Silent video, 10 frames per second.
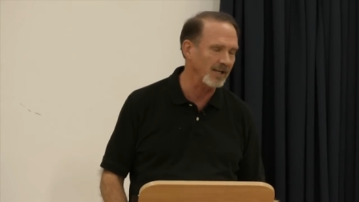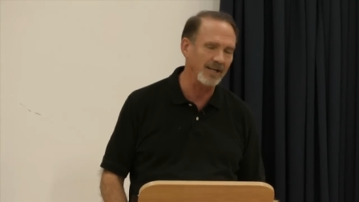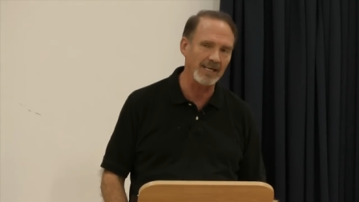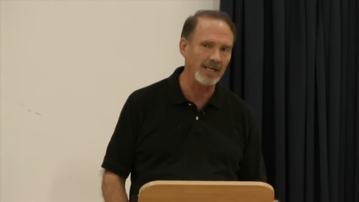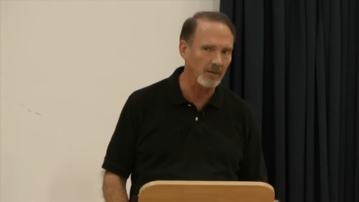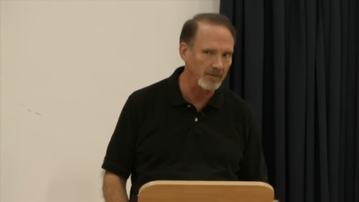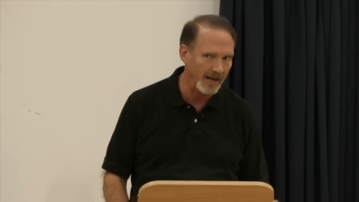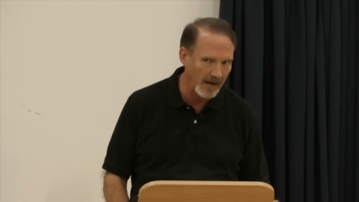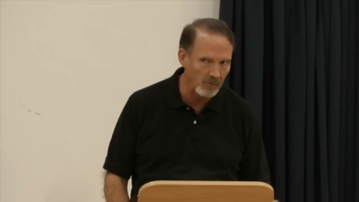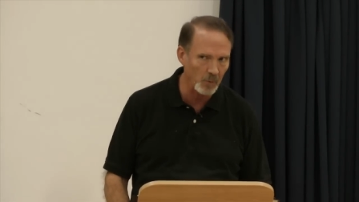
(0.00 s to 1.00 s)
He healed
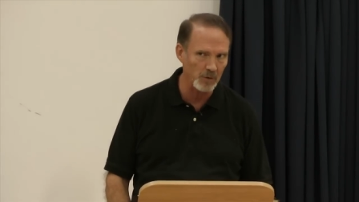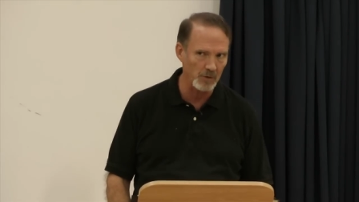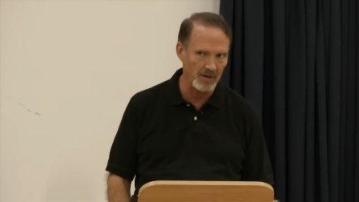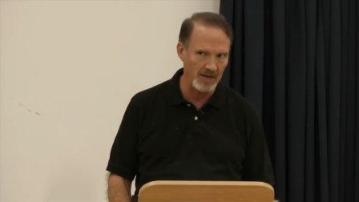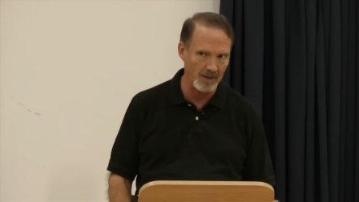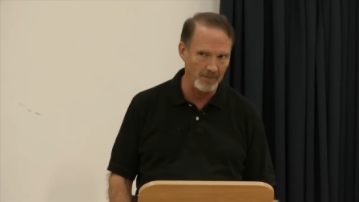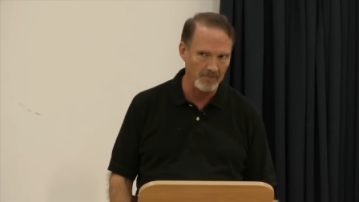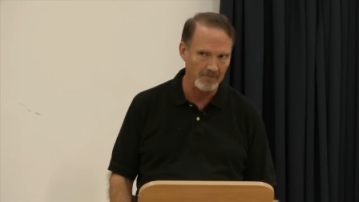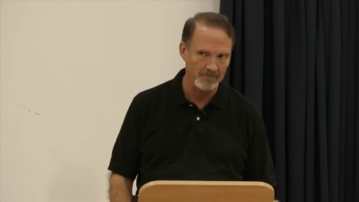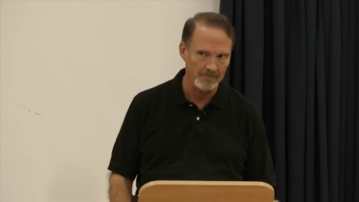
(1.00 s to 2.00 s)
everyone who came.
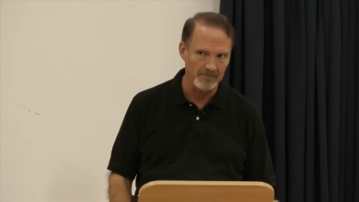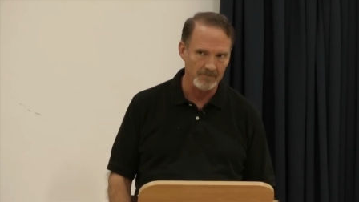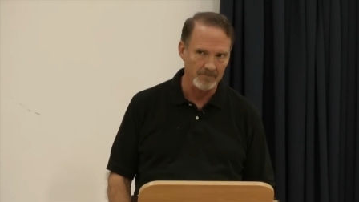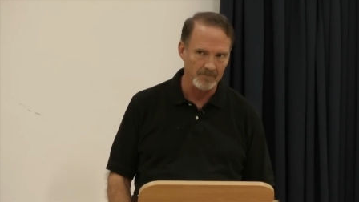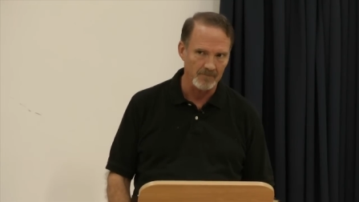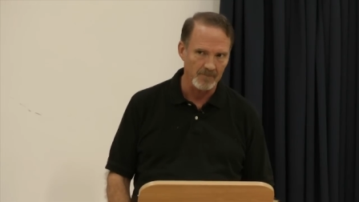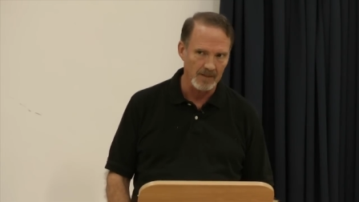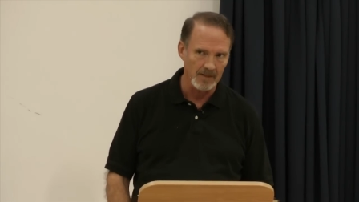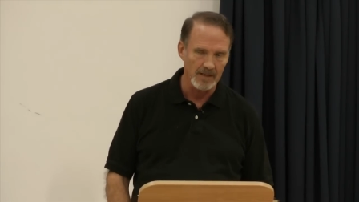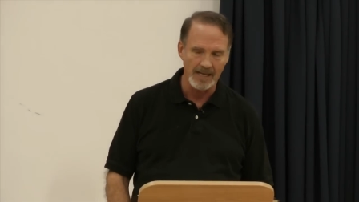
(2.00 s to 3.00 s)

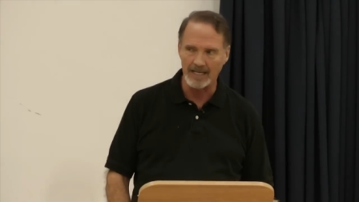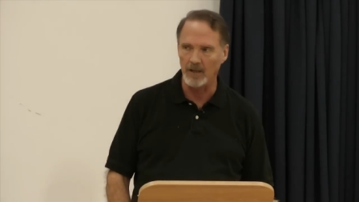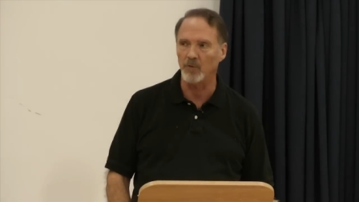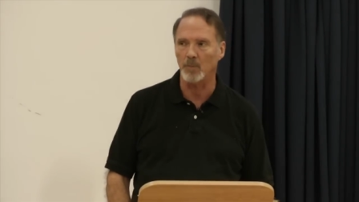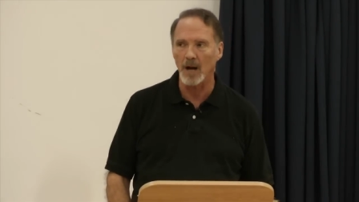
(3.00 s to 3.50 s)
And if the